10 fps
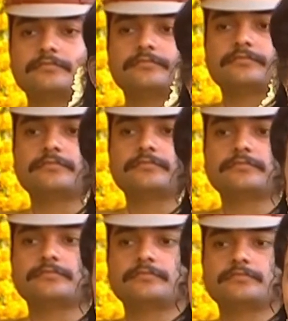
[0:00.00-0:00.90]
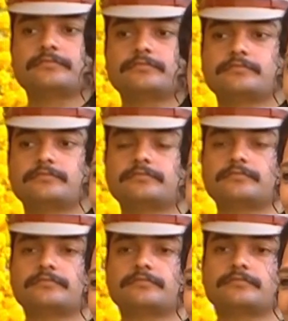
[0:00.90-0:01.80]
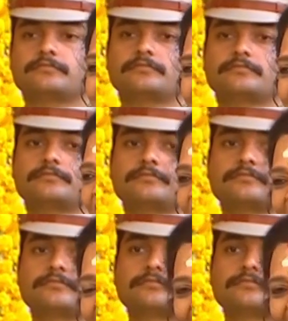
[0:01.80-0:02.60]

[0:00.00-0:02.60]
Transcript: This person isn't speaking.